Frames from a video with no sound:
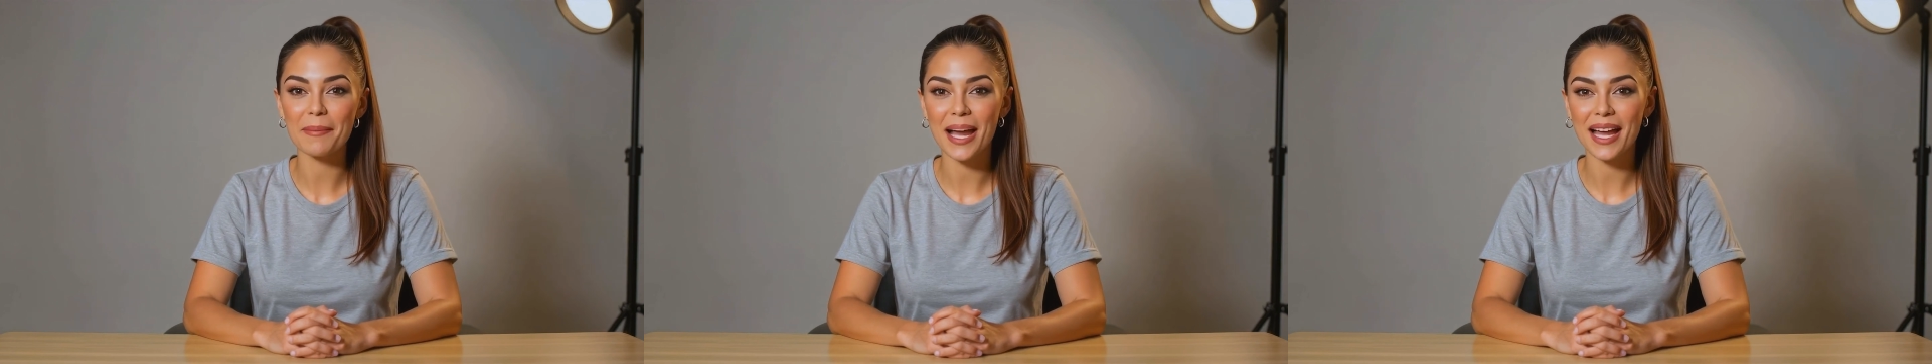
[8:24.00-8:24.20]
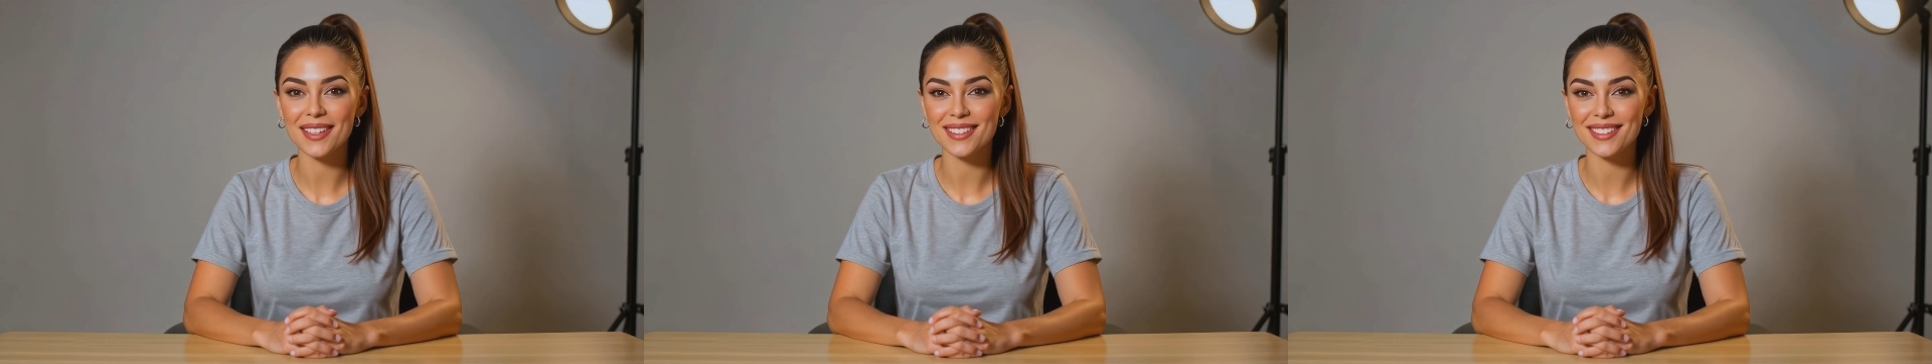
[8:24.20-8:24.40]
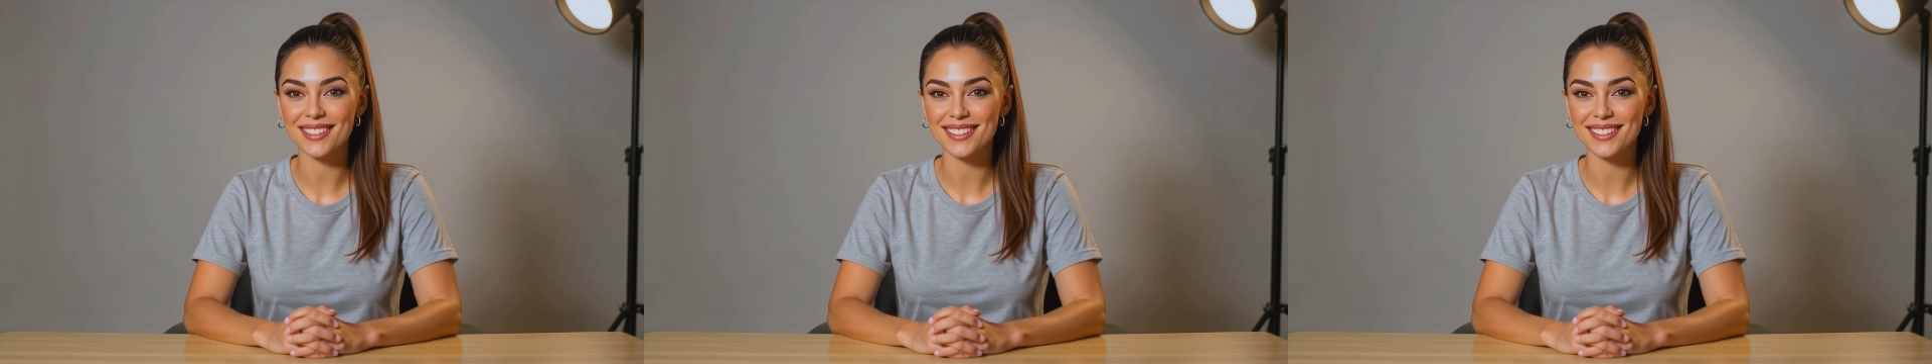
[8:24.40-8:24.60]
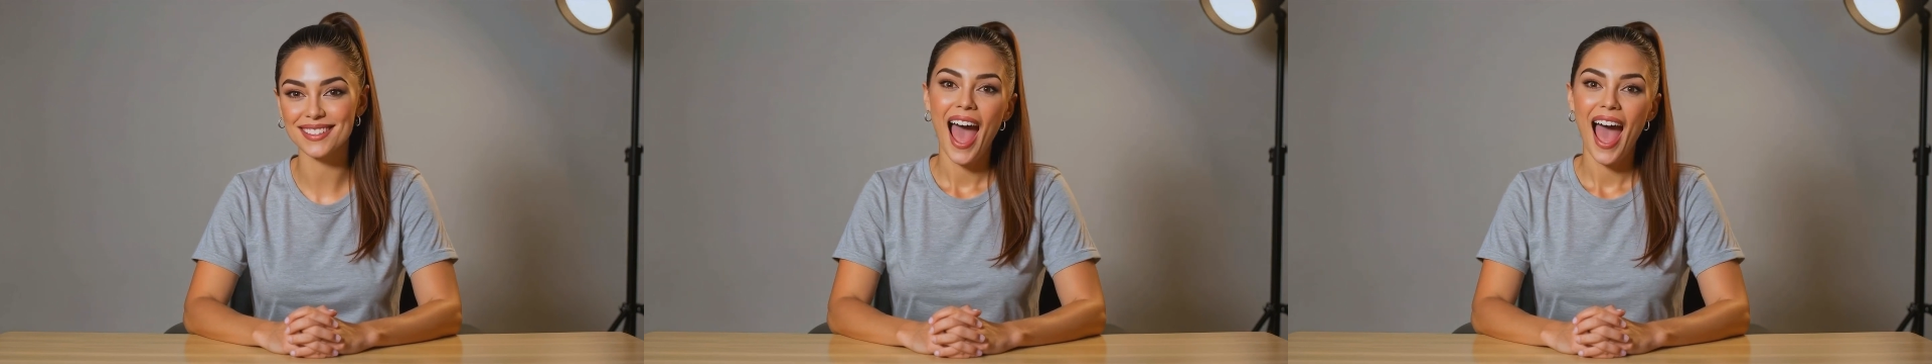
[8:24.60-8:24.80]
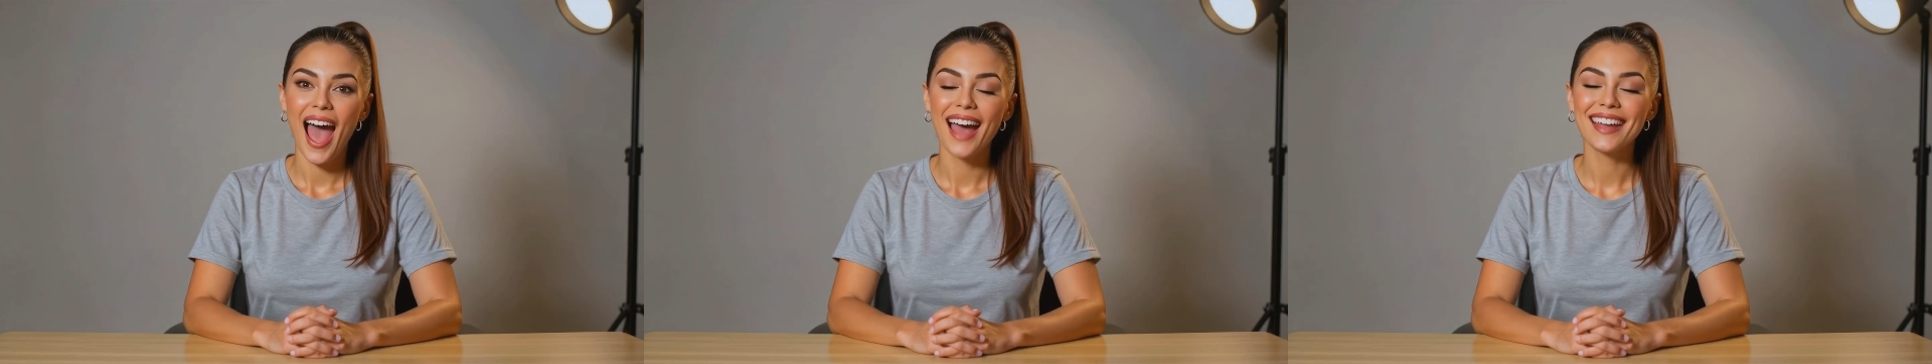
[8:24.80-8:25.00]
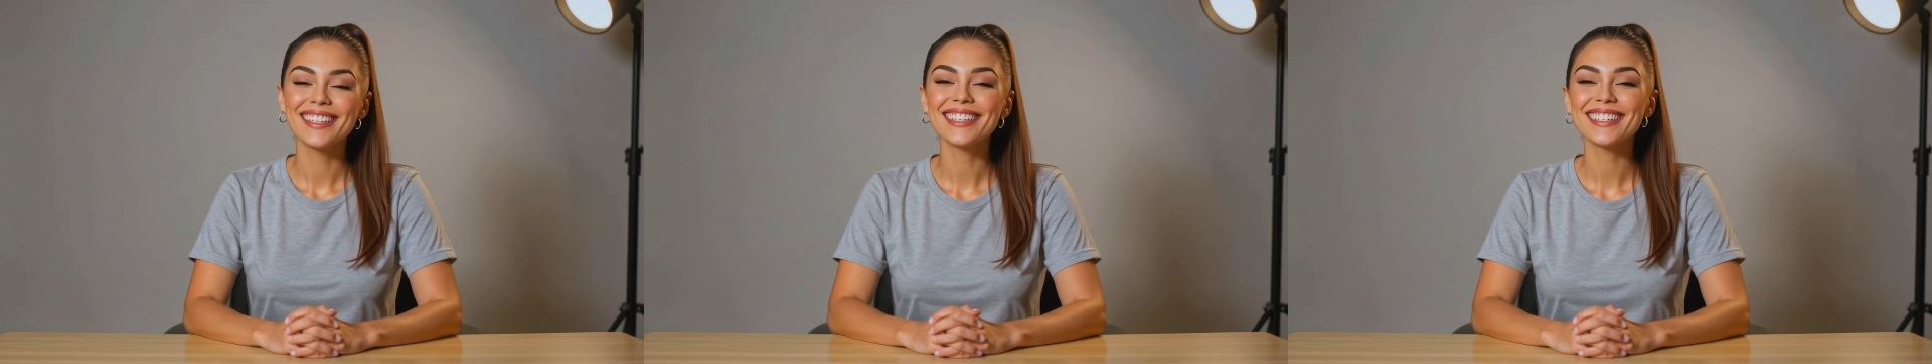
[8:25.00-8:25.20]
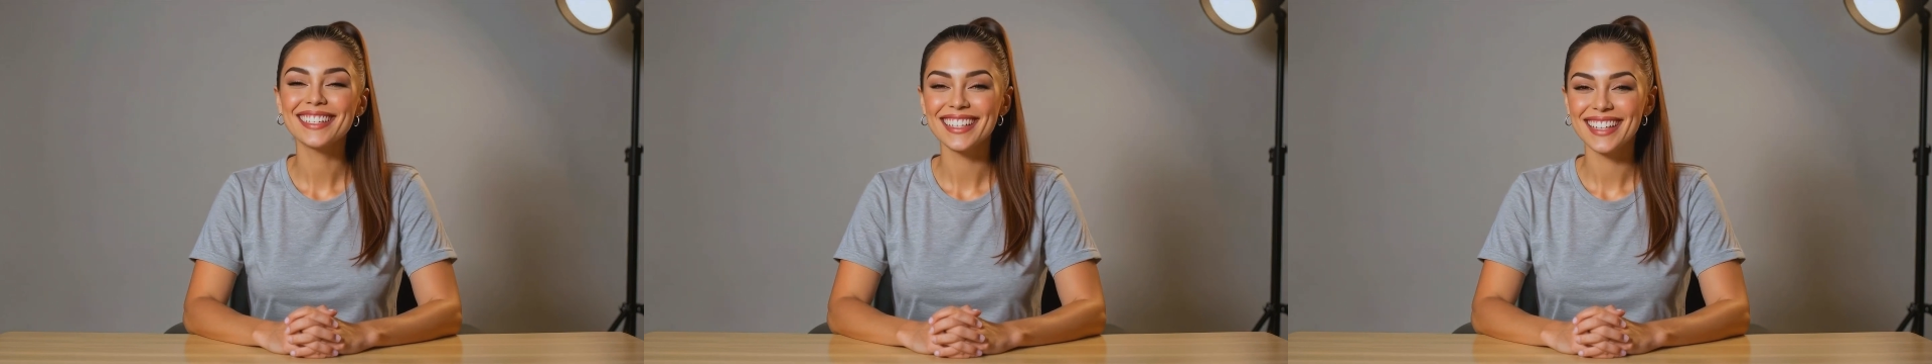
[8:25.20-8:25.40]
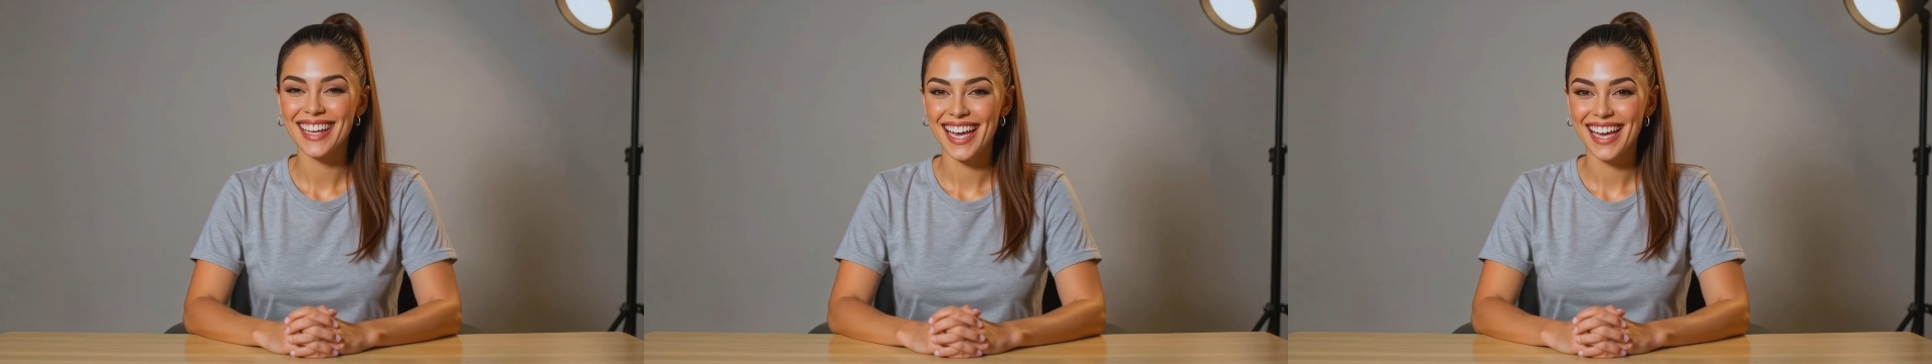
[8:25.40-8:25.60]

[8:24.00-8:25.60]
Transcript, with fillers: lip sync is good,